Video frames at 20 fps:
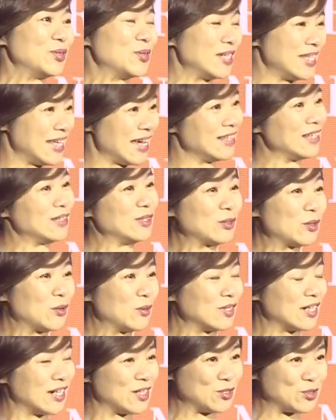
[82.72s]
It's been a
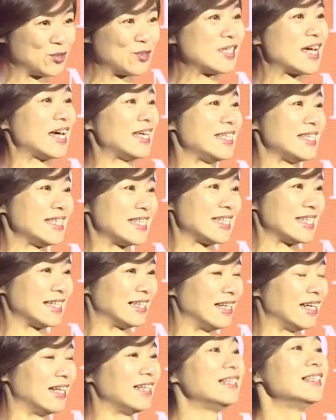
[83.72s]
while. We haven't
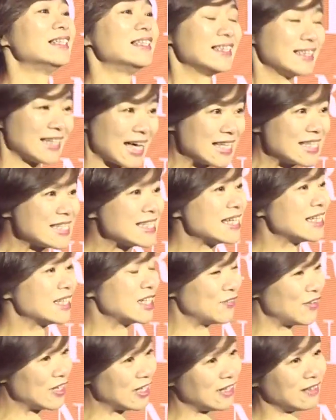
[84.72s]
seen so many people
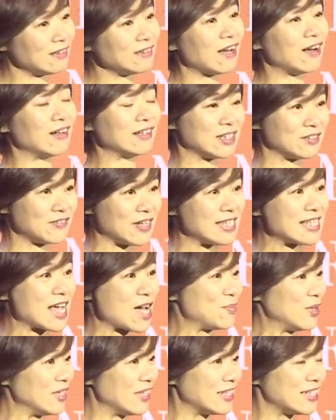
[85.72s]
gathering here.
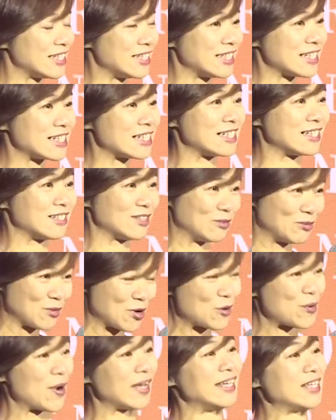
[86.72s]
Thank you for your
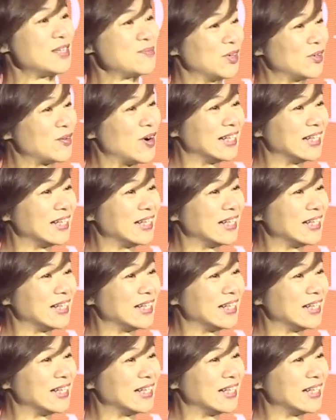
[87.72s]
support.